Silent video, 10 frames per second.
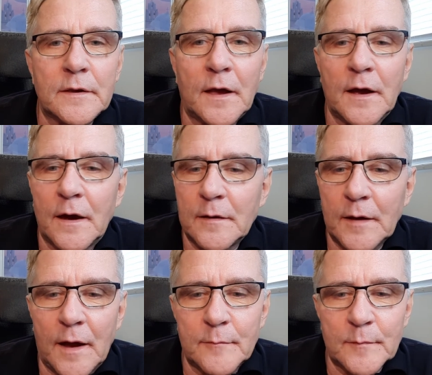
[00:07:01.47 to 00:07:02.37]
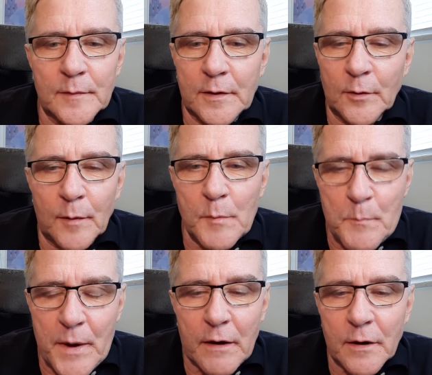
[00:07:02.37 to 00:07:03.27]
uh, I'm, you know, I'm
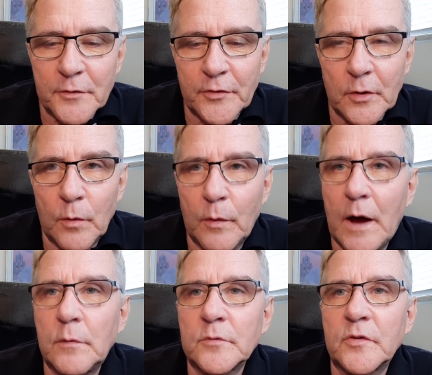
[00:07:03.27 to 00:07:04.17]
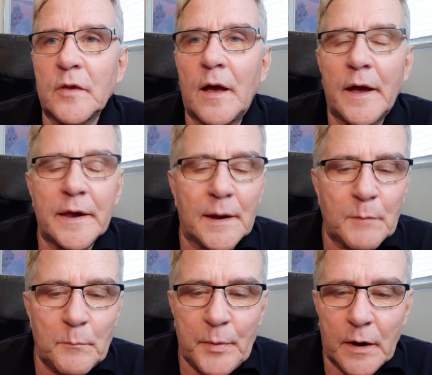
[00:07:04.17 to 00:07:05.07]
embarrassed to go outside. I'm
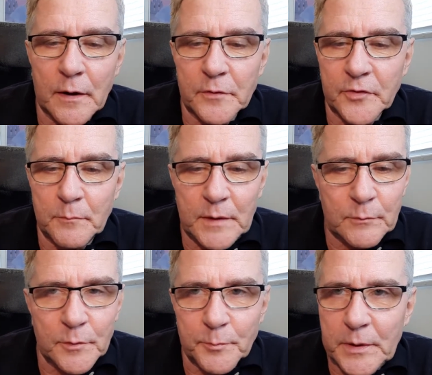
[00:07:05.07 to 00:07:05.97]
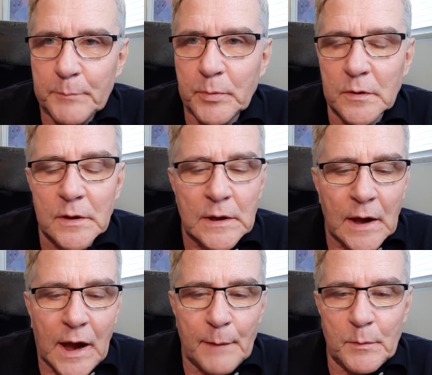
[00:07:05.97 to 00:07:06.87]
embarrassed to meet with people.
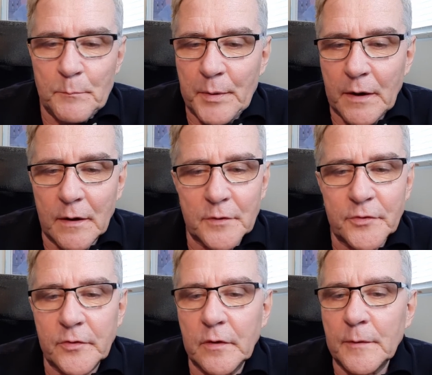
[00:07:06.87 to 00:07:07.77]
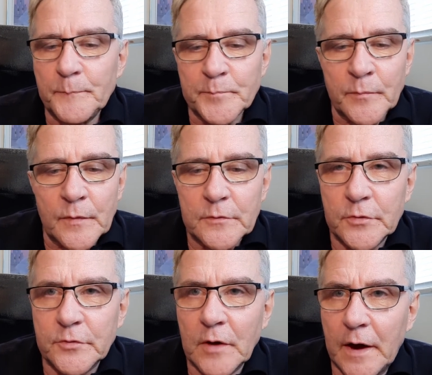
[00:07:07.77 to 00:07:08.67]
I'm embarrassed to to
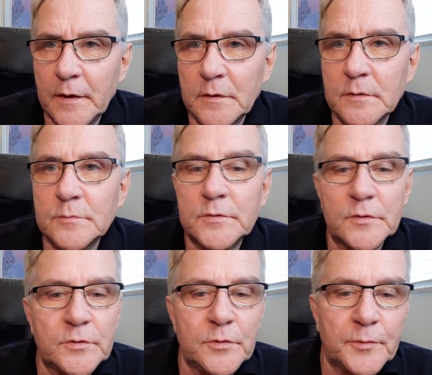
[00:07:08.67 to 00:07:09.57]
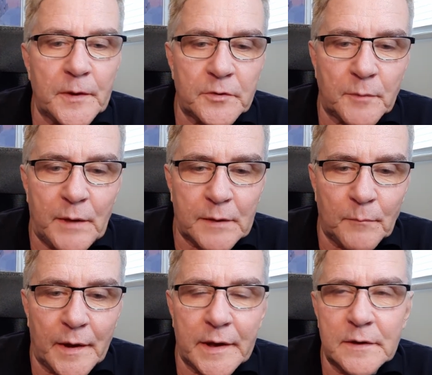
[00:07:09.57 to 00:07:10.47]
try to to do things to make
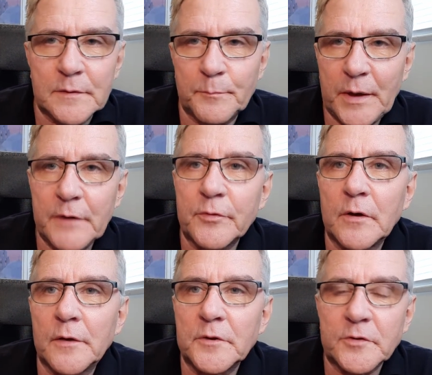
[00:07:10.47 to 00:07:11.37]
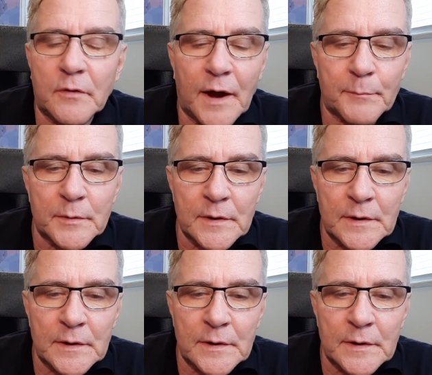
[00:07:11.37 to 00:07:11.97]
money to pay for all this crap.